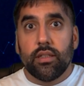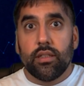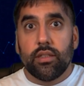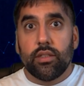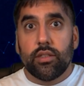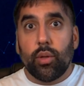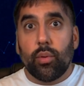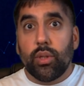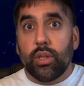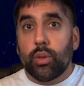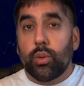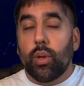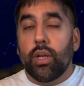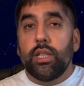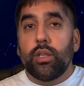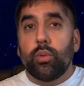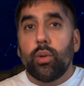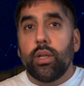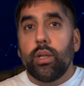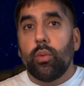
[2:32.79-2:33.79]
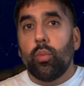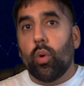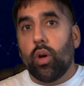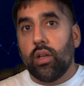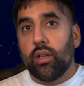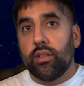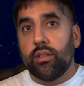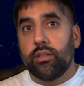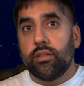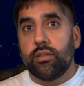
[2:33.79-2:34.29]
So in
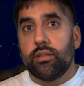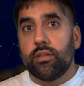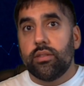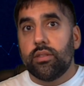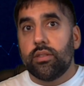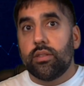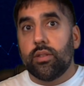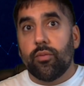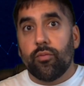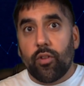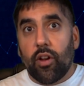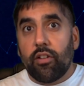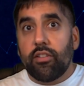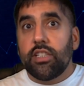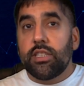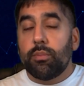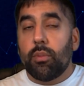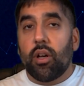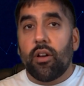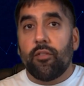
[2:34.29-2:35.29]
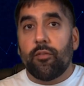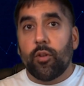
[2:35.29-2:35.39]
2021, some very smart